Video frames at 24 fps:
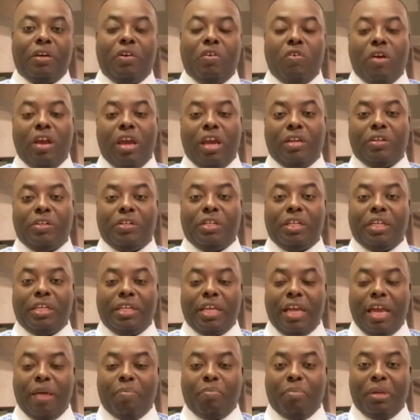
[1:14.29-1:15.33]
crash
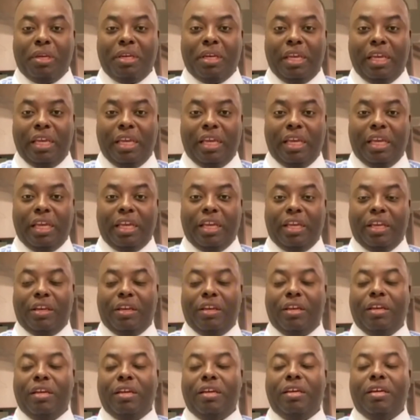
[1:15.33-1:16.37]
that happened
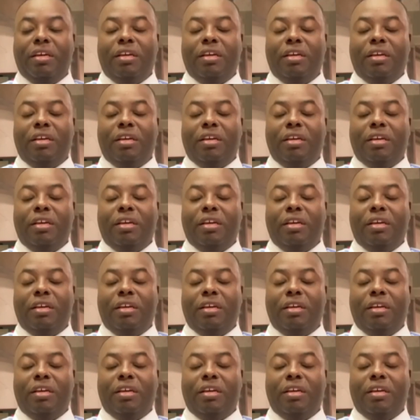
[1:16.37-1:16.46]
in